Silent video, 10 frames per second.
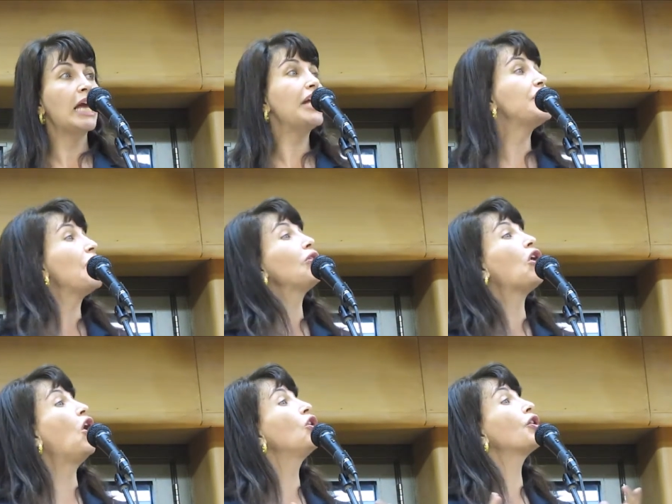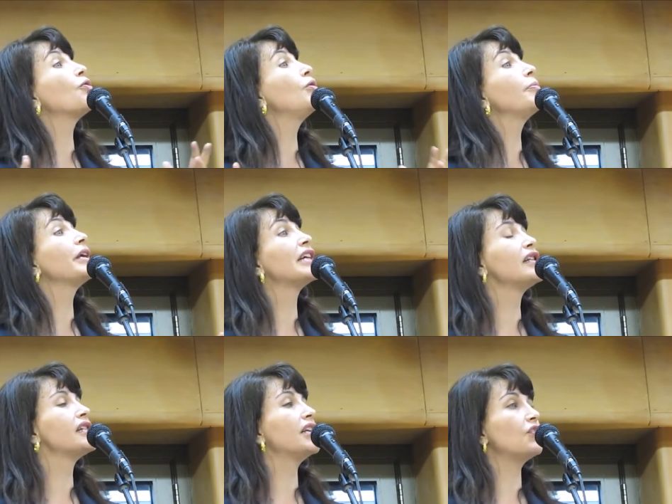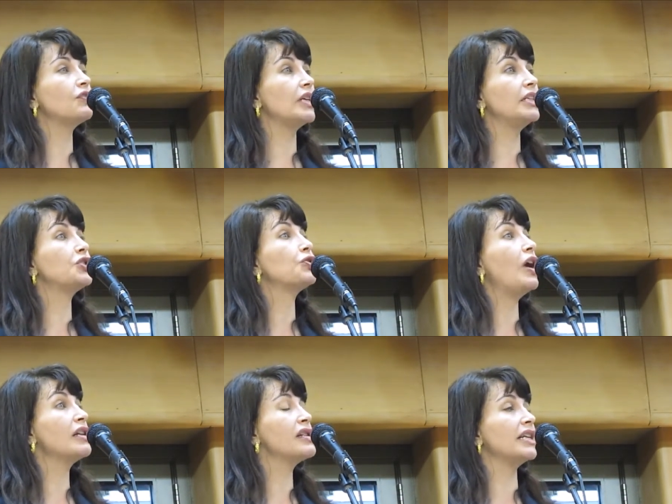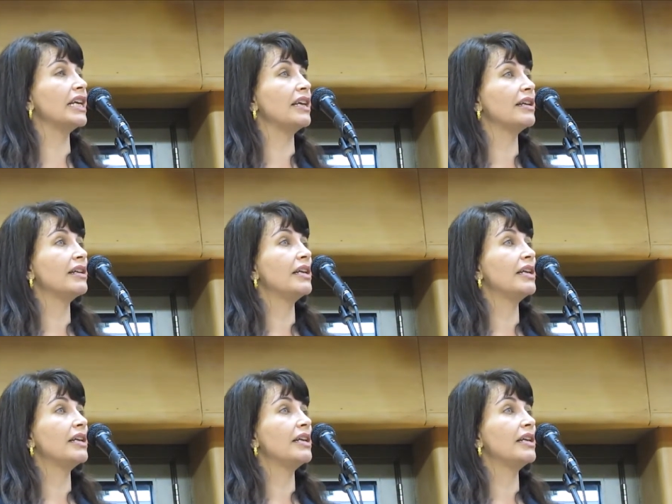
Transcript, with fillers: It no longer will be considered an atrocity.